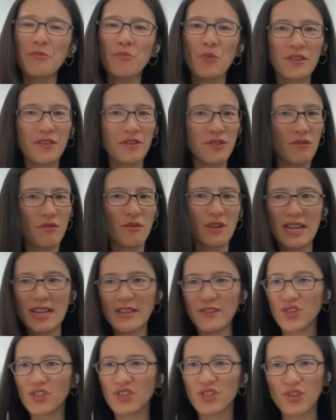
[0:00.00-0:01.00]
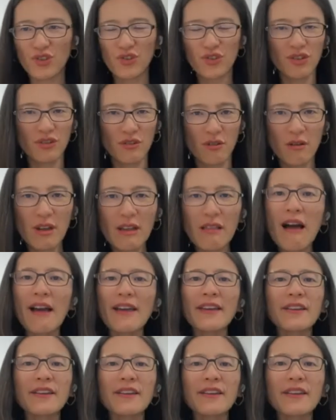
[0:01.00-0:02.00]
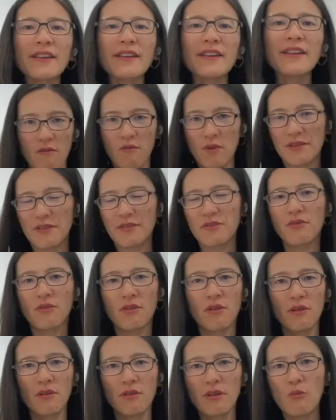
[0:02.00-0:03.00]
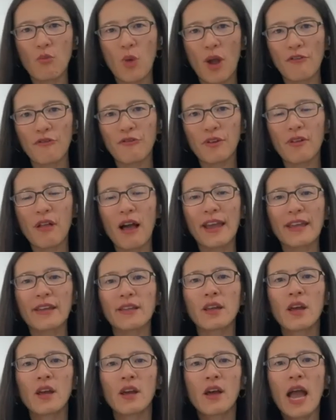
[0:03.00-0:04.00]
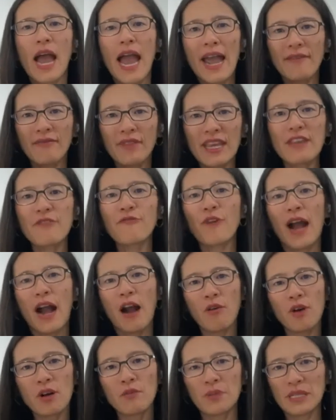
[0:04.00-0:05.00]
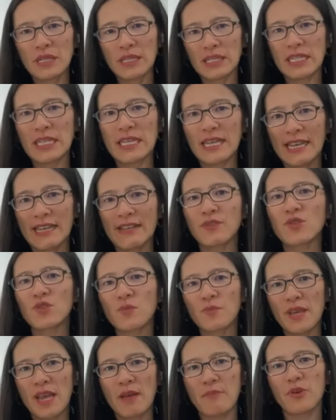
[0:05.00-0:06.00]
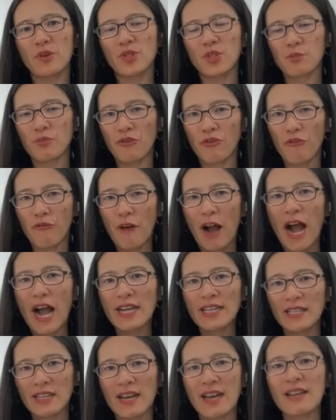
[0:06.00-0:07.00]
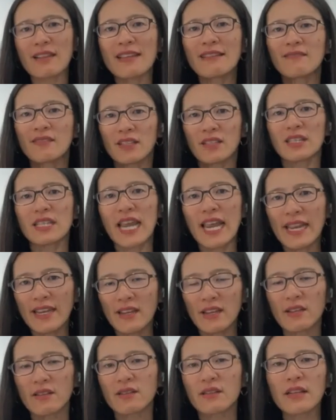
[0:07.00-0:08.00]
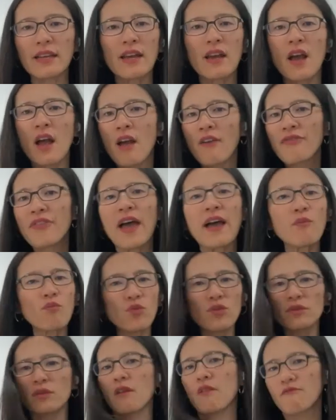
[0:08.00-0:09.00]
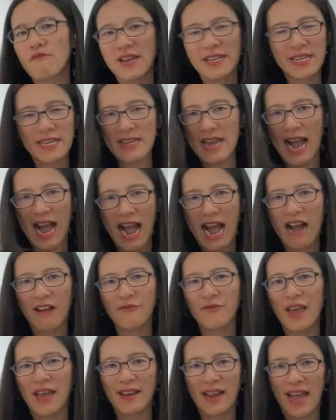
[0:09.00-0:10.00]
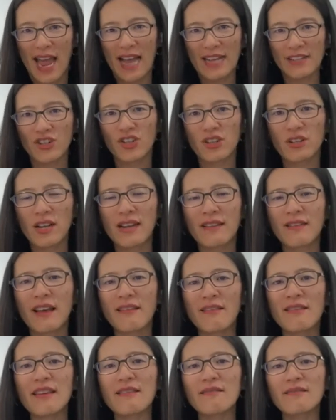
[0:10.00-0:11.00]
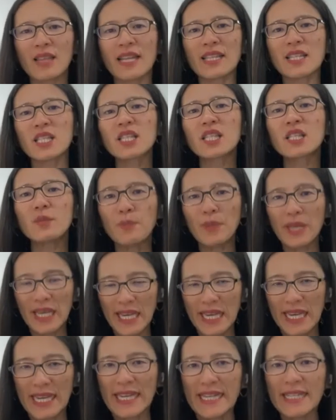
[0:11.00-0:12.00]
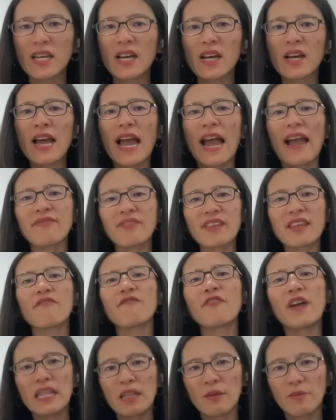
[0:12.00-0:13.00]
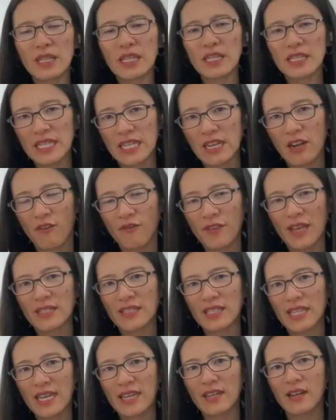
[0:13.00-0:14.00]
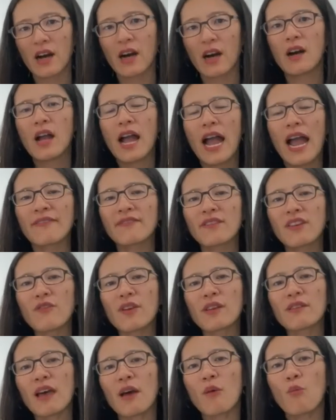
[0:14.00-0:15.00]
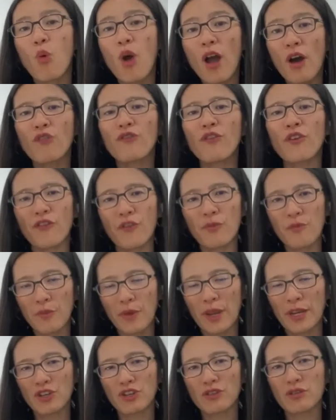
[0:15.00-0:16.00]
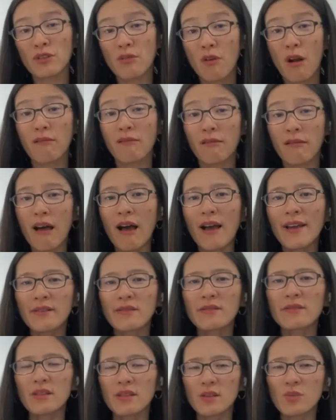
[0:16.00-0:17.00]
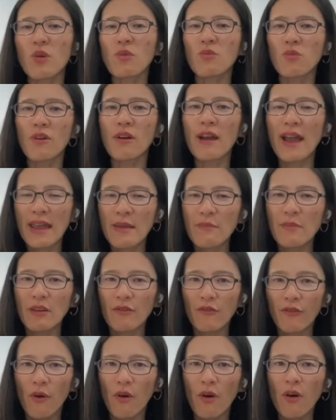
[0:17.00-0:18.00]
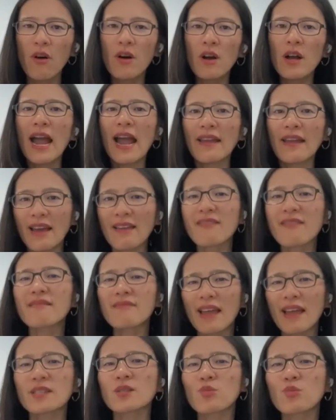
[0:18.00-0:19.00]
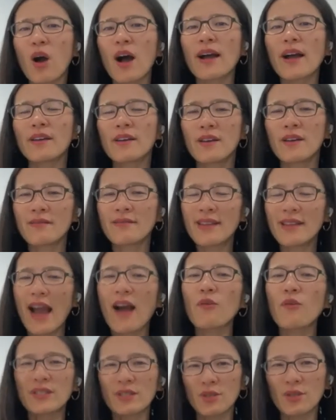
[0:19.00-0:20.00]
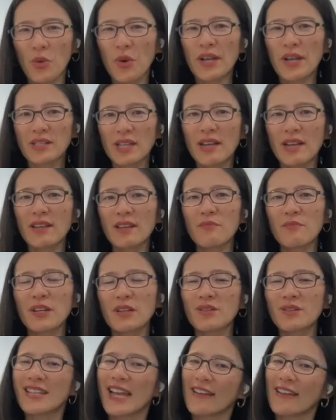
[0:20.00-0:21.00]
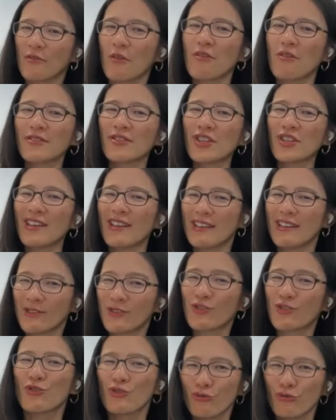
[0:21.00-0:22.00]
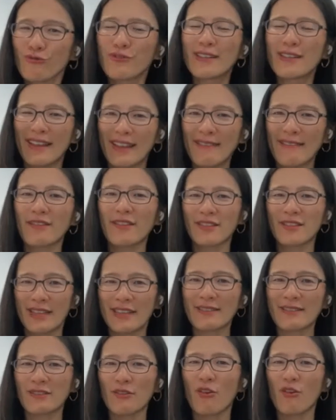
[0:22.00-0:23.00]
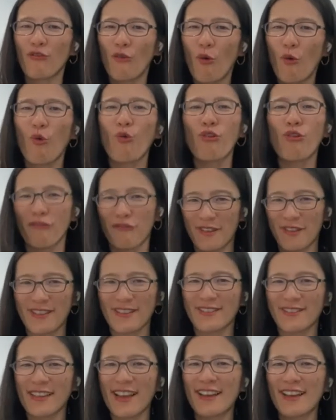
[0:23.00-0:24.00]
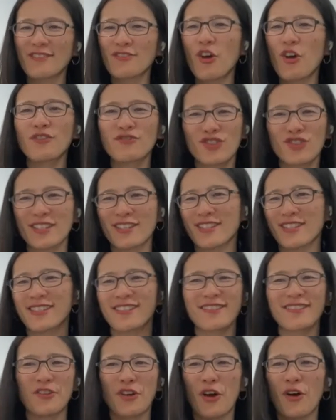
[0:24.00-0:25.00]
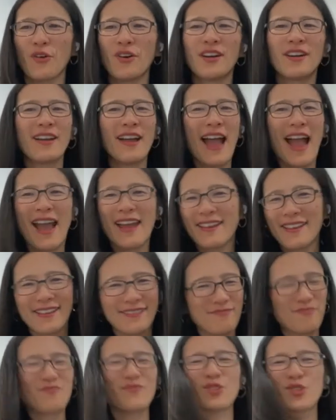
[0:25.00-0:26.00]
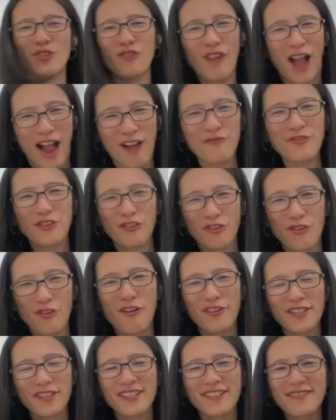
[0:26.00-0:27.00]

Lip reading: Whether you're an institutional client or whether you're a wealth client. And if our ability is to be able to provide that instantaneously, that would already have that edge. And I think that speed and the availability of that data and giving that wealth of information to our clients is what we're aiming for. And I think that's why now it's so exciting, because technology is truly in the center of all of this, and not just, at a sort of afterthought.